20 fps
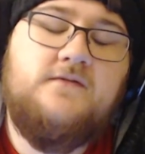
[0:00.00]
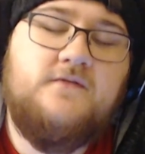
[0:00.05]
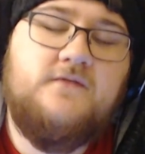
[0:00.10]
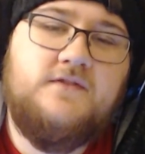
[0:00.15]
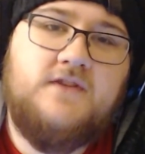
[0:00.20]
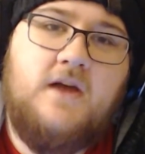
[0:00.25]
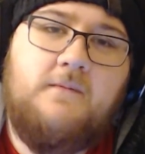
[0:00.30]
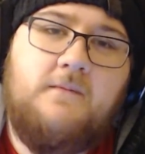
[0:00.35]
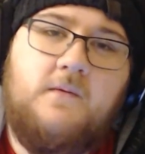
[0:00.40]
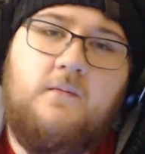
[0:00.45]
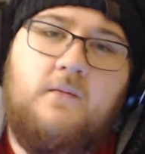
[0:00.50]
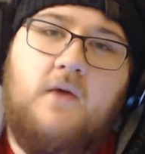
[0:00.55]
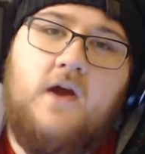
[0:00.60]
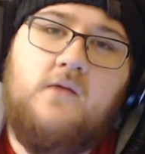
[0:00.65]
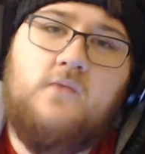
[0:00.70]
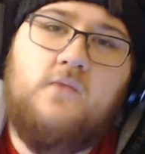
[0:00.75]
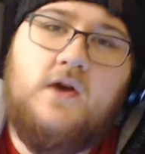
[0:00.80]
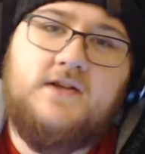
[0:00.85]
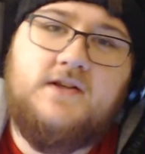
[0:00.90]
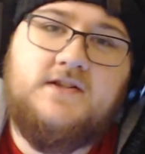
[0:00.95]
for stopping by
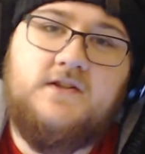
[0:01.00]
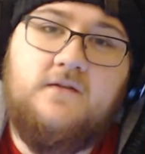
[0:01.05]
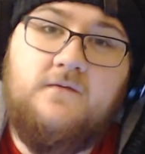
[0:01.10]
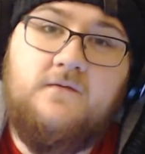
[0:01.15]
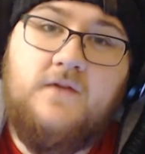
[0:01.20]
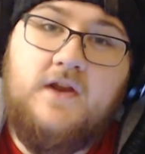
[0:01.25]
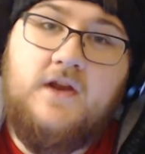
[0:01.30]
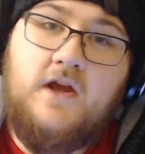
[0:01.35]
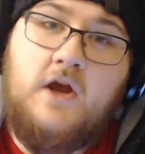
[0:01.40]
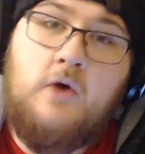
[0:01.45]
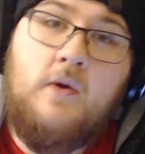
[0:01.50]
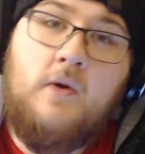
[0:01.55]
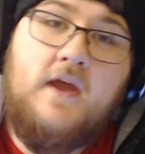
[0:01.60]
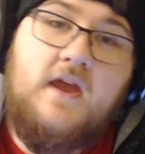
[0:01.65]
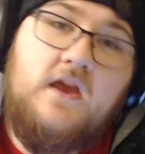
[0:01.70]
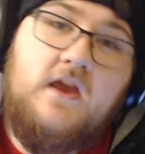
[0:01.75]
and watching the video.